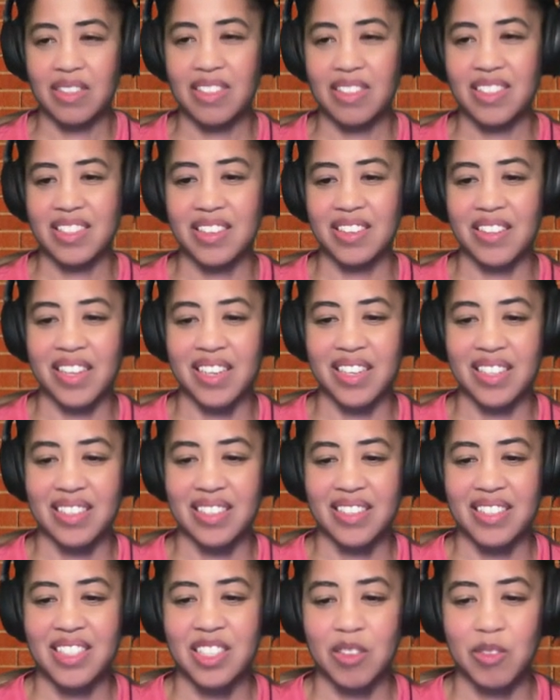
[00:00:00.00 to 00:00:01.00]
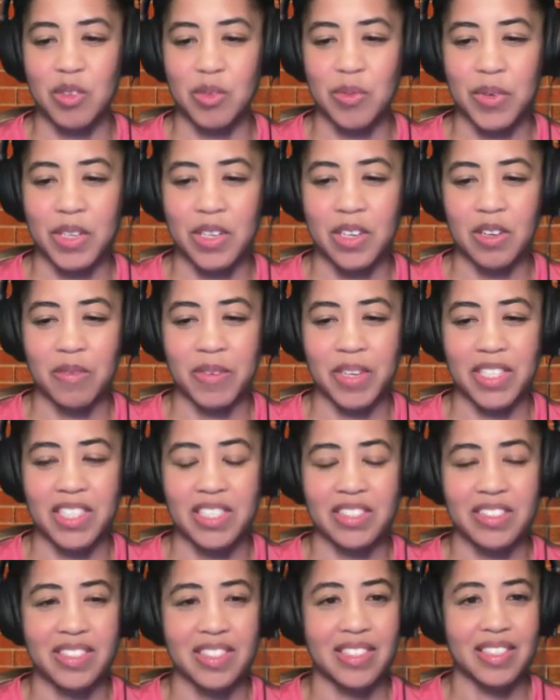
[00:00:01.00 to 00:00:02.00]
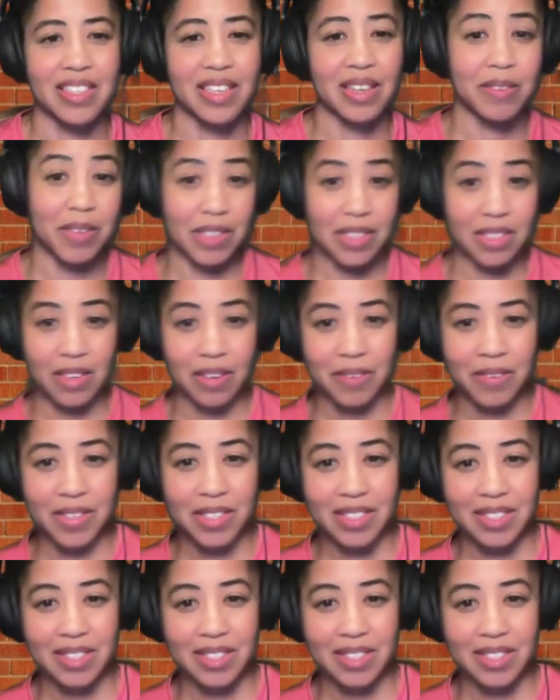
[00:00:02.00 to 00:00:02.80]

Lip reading: So like, he saw me putting on my shoes. He's like, "Where you going?"